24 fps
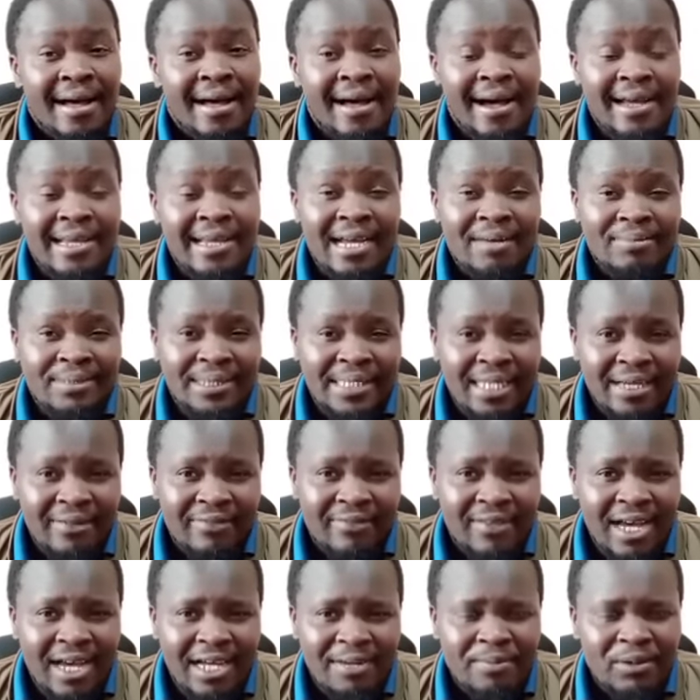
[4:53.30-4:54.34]
And I'm saying
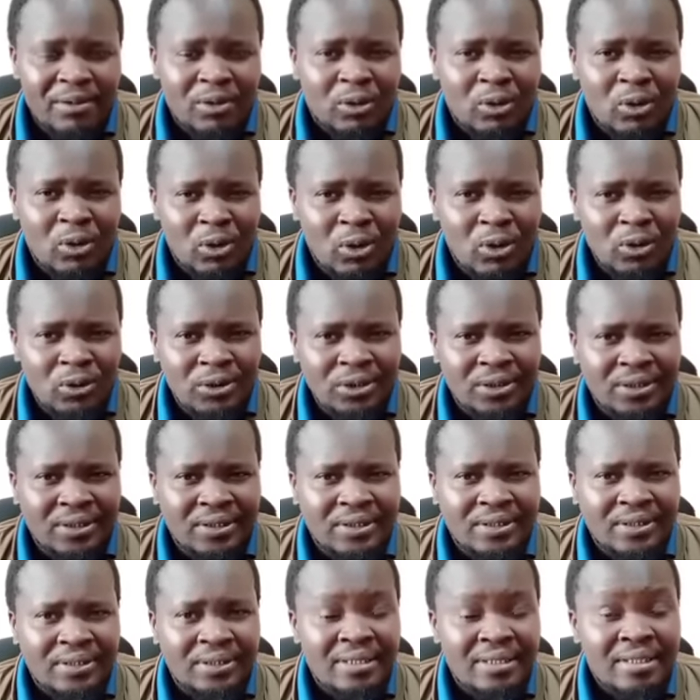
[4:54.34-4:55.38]
that
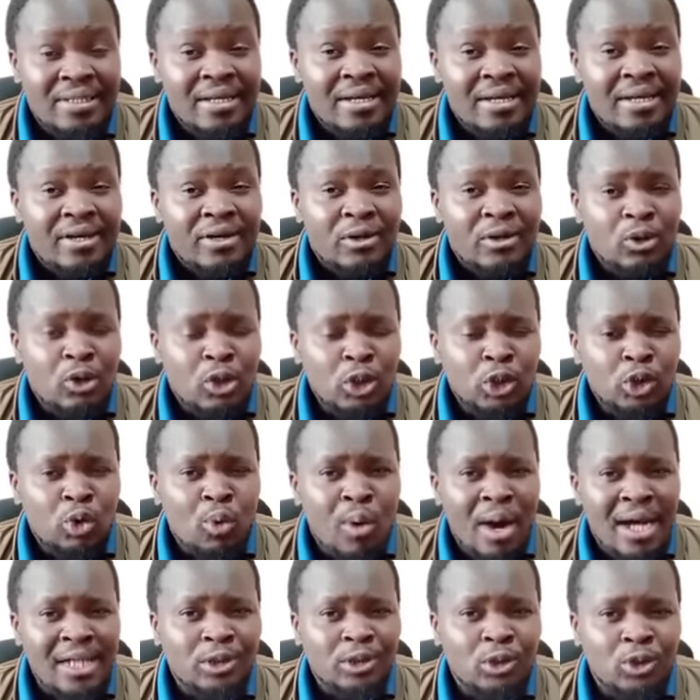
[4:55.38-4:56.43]
because not
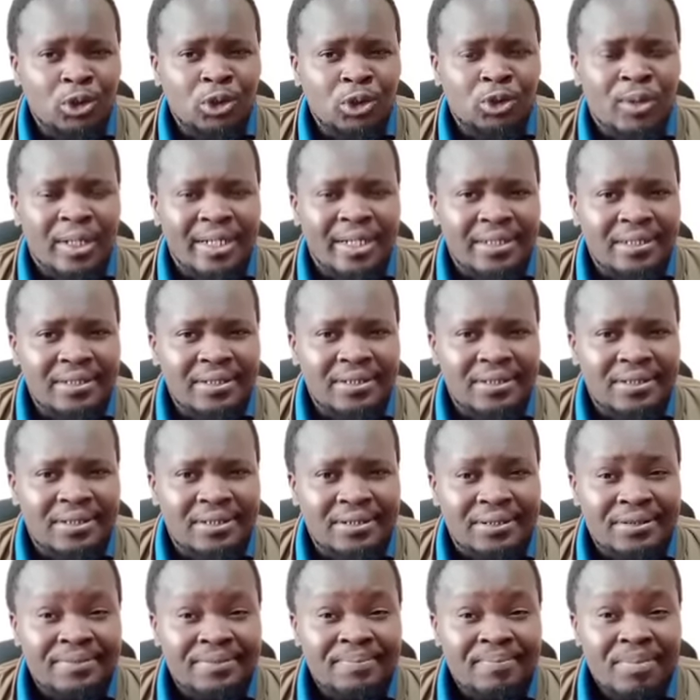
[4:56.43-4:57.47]
once or
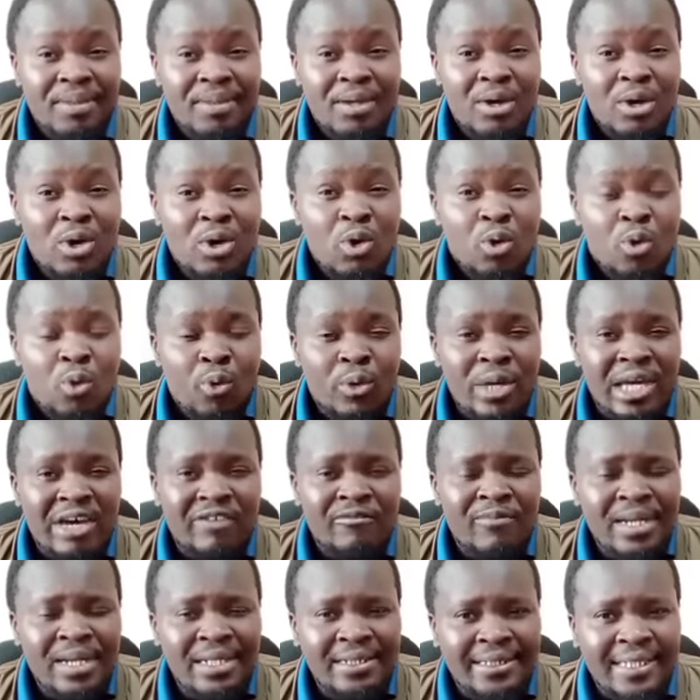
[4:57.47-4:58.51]
twice, we have
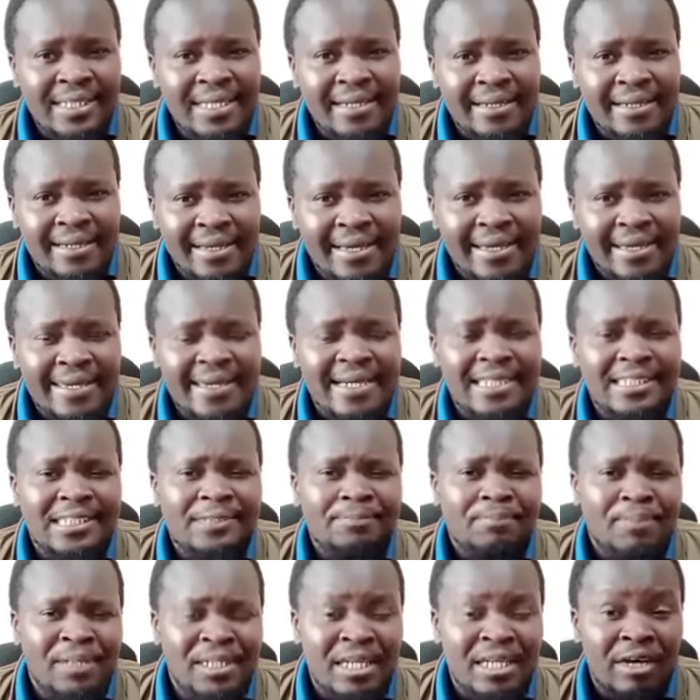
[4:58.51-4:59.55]
been seeing Kenyans
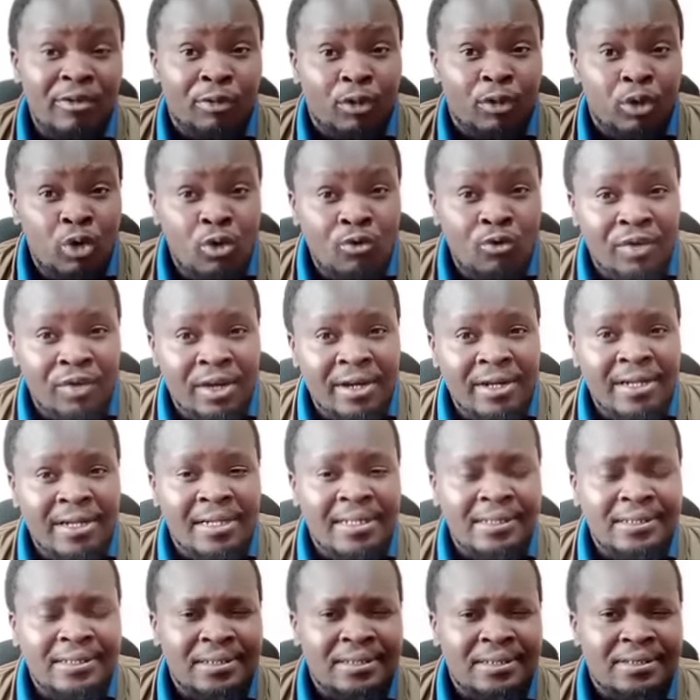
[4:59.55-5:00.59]
speaking through
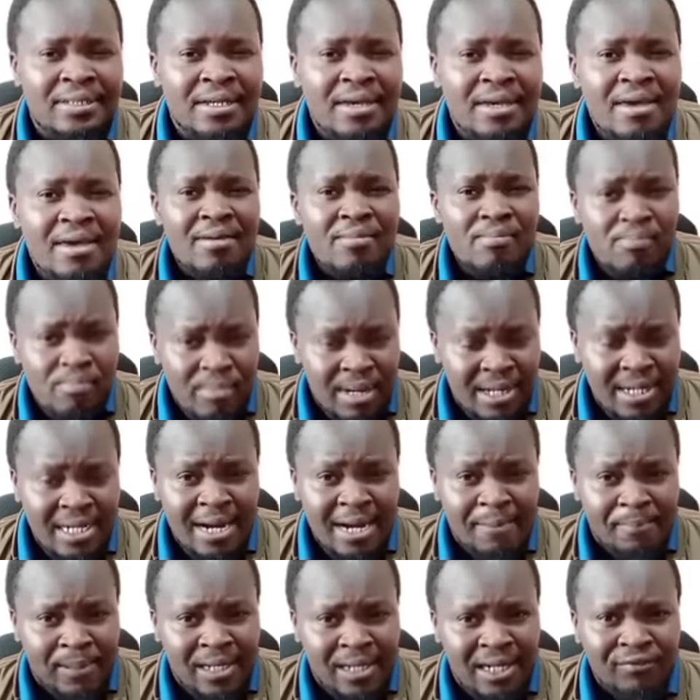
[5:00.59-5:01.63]
various
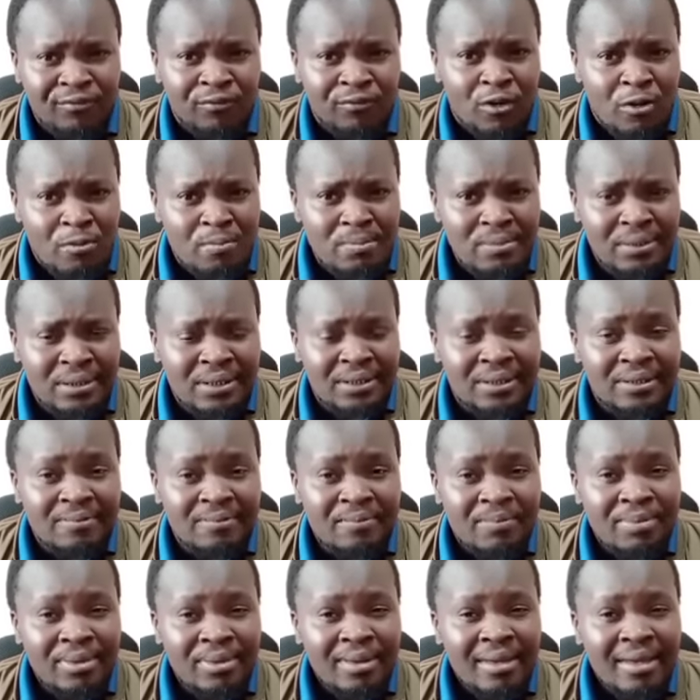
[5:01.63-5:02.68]
media platforms
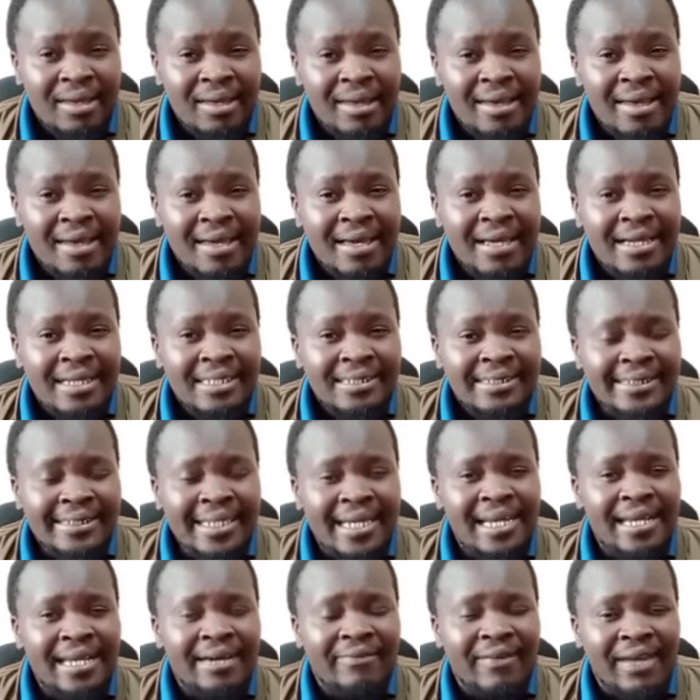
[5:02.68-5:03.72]

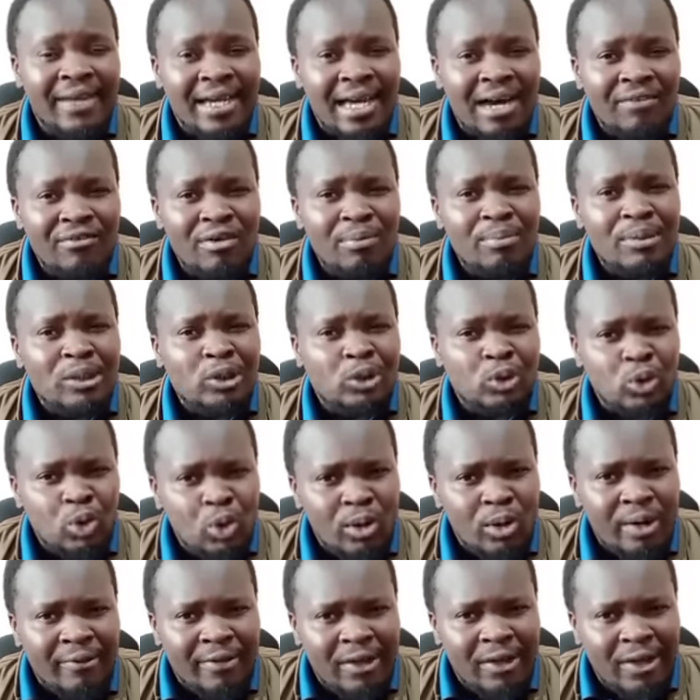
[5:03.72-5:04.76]
telling the government to
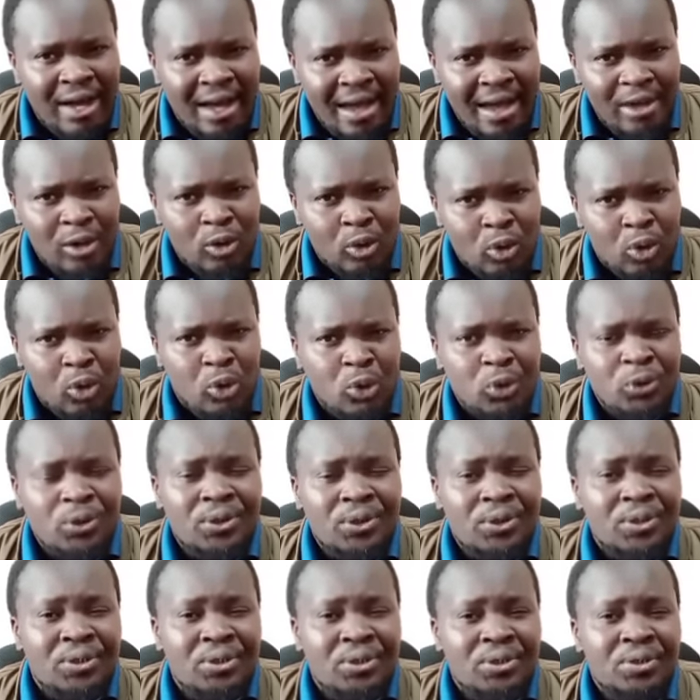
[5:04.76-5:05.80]
lower the high
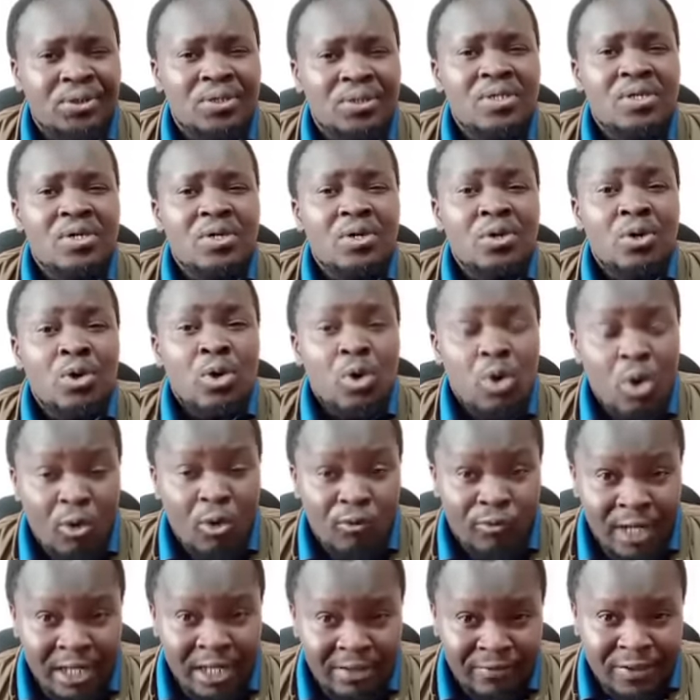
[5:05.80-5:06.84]
cost
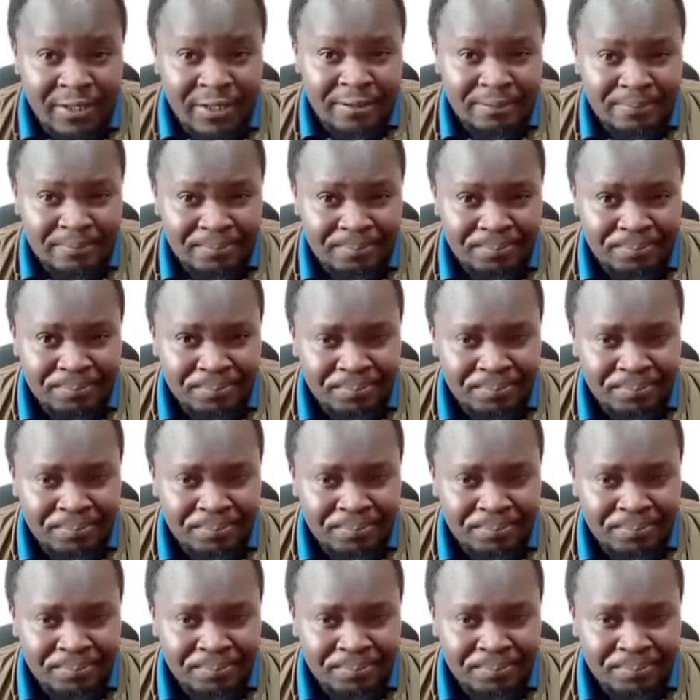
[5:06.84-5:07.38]
of living.